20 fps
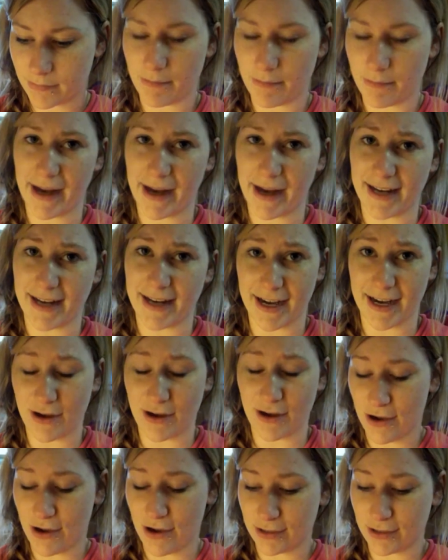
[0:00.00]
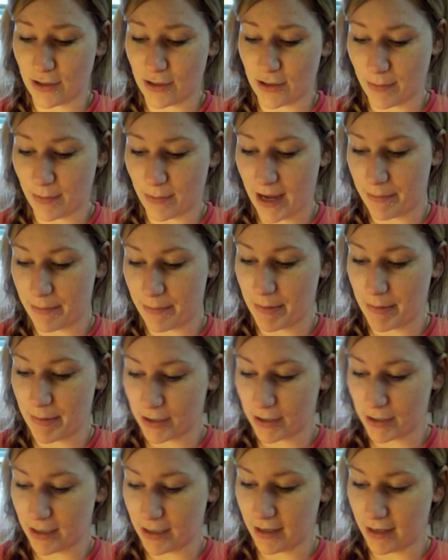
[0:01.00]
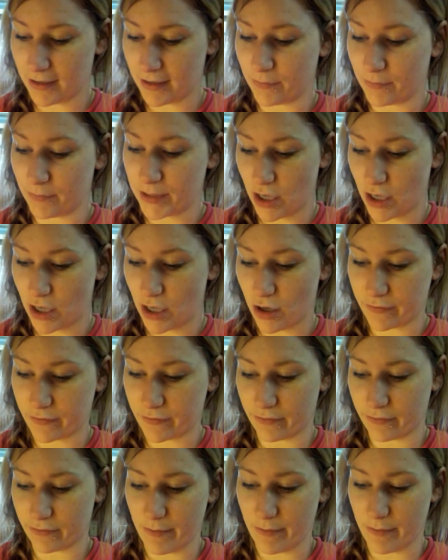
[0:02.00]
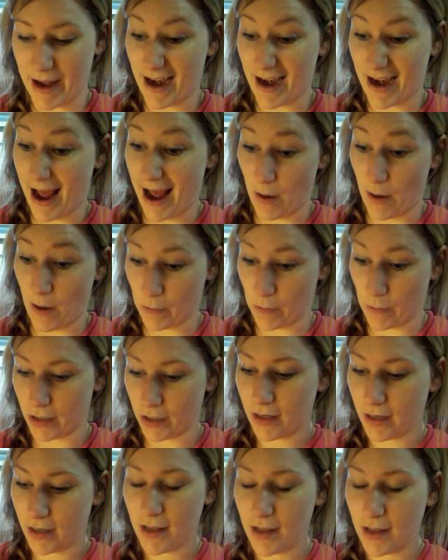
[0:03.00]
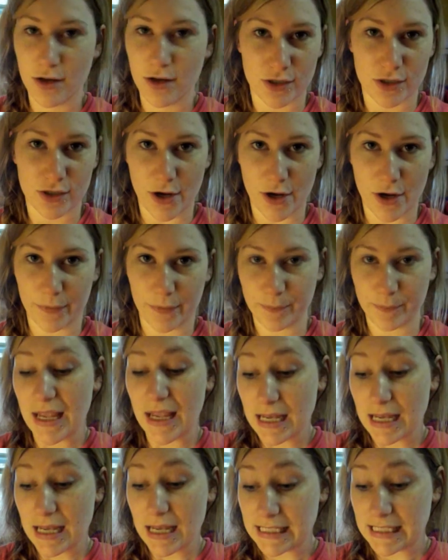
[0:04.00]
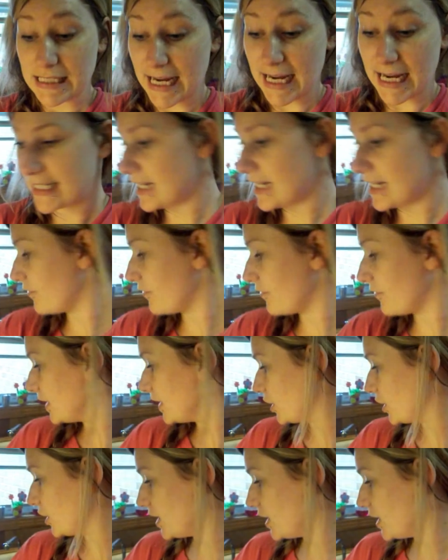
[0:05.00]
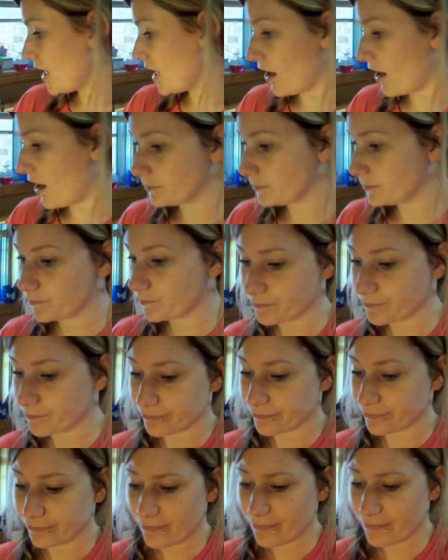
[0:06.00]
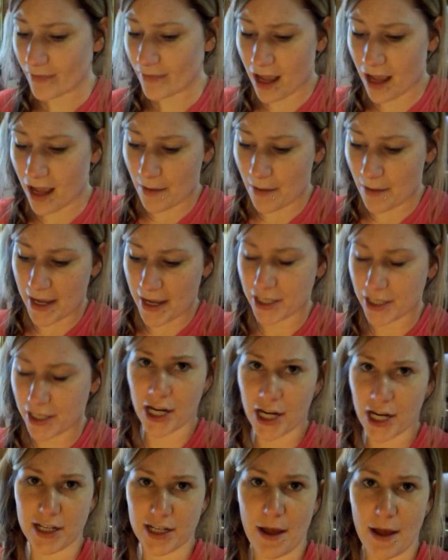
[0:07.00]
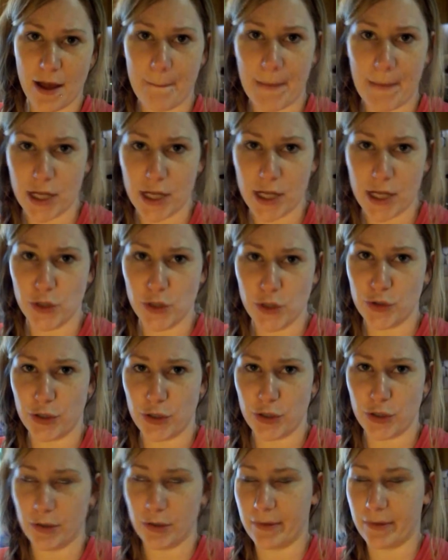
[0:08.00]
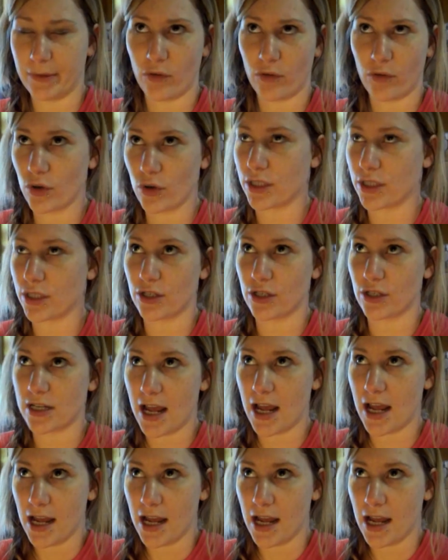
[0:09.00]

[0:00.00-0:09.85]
my dad called and told me happy birthday, and we talked for about an hour. So day's definitely looking up. Um, checked my YouTube, and of course there's